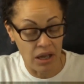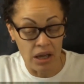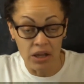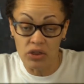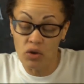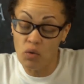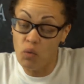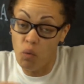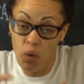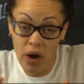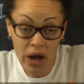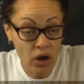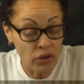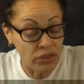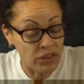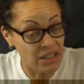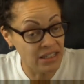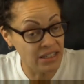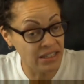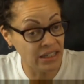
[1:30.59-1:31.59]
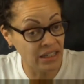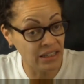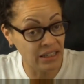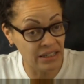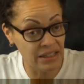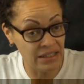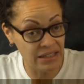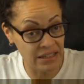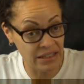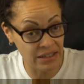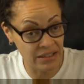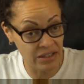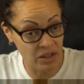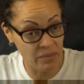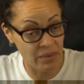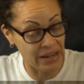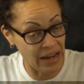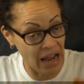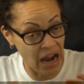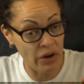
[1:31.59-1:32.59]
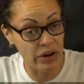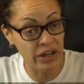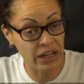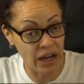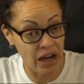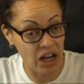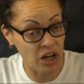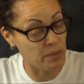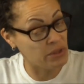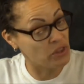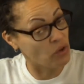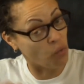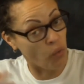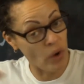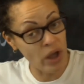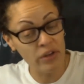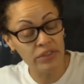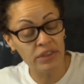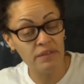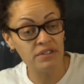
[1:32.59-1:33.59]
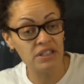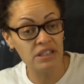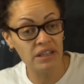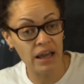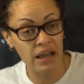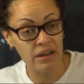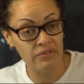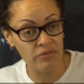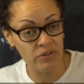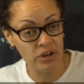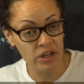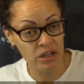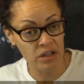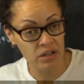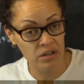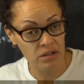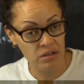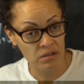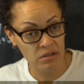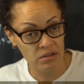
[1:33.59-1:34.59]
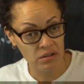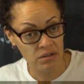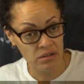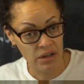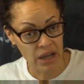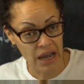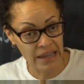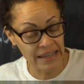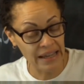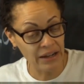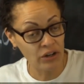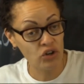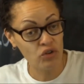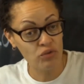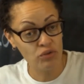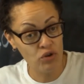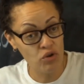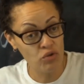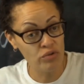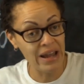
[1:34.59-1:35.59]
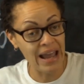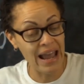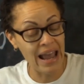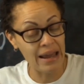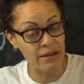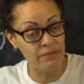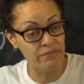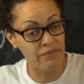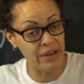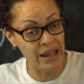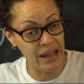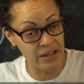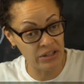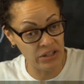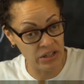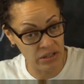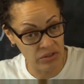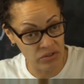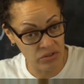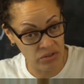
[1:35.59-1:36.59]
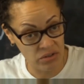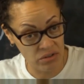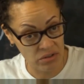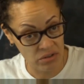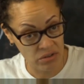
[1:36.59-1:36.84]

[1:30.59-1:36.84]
The wealth is still in the system in our economy. The wealth of slavery and that accrued advantage.